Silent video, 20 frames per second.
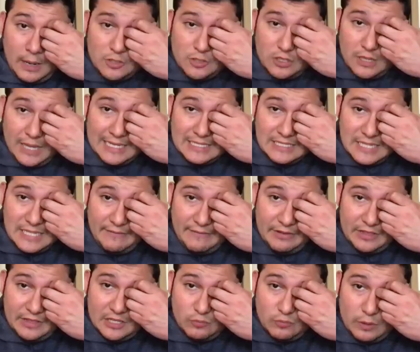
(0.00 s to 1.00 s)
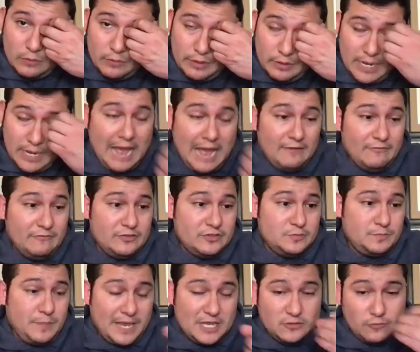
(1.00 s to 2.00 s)
July 7th is when we'd have
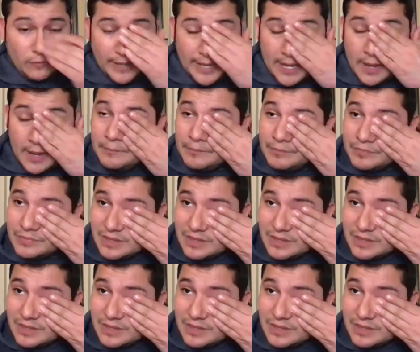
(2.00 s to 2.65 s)
space for him.